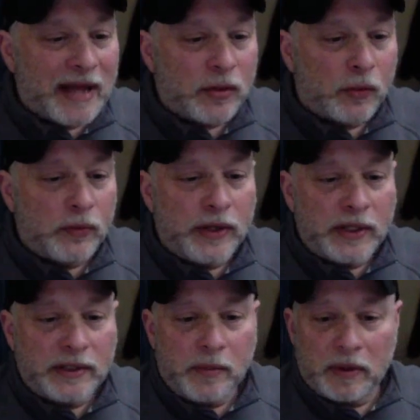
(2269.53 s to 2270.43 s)
I don't
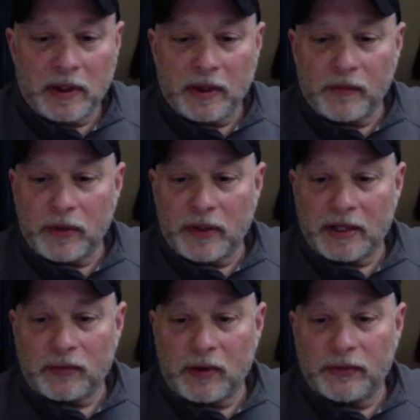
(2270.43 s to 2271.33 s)
think so, but I'm going to give one
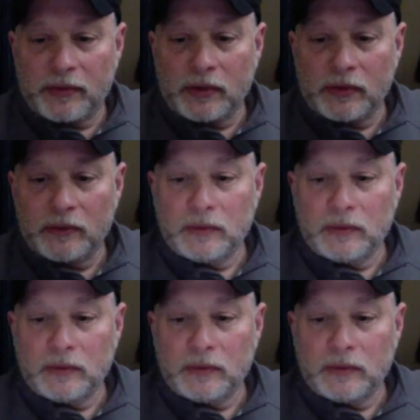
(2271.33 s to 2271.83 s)
last run through.